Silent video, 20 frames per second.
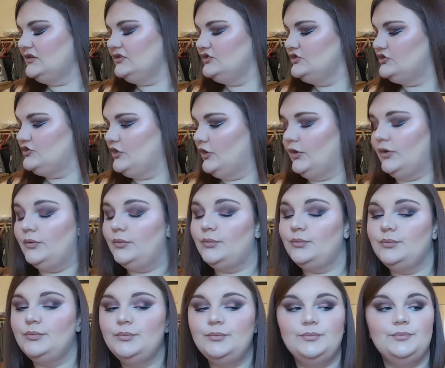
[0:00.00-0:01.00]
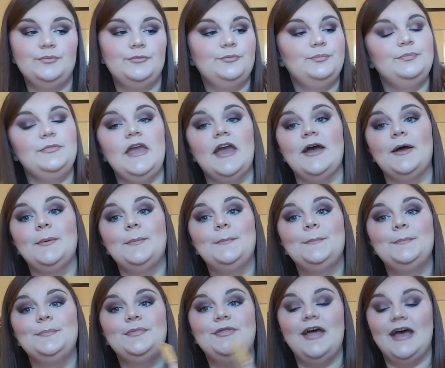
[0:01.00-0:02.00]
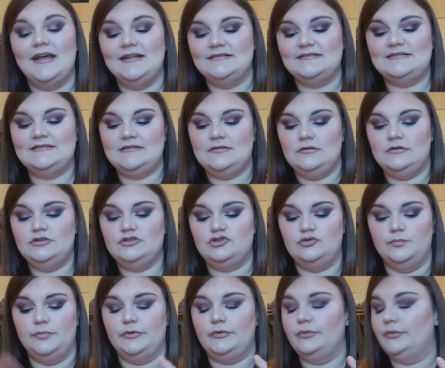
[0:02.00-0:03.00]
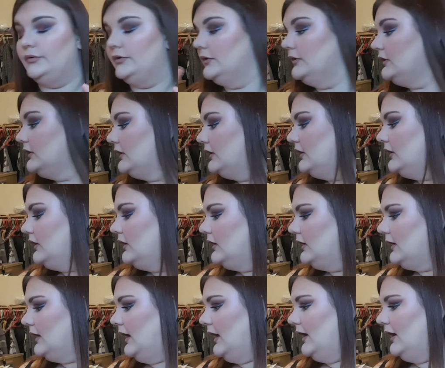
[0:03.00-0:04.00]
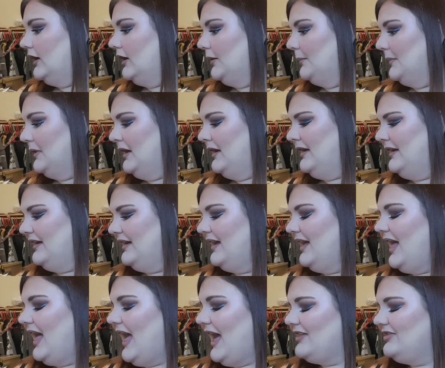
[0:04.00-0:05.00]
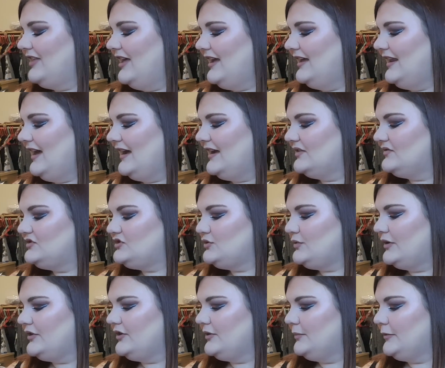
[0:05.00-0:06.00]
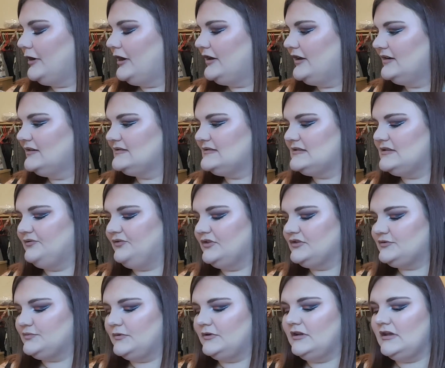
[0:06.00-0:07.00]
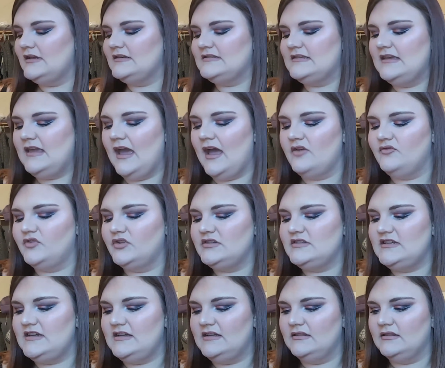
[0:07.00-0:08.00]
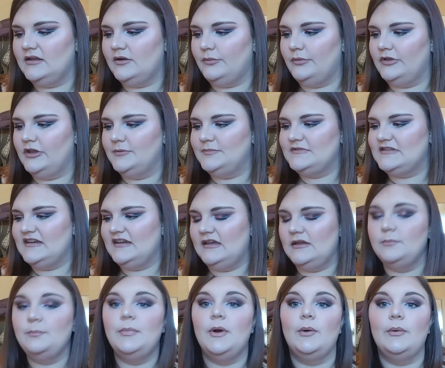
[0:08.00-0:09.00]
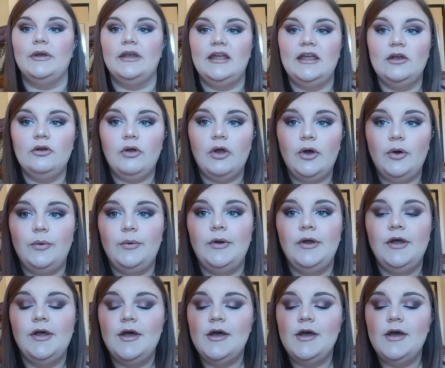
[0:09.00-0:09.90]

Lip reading: So yeah, that's super cool. And then I have two other products. The first one is the Kat Von D liquid lipstick in Bow and Arrow.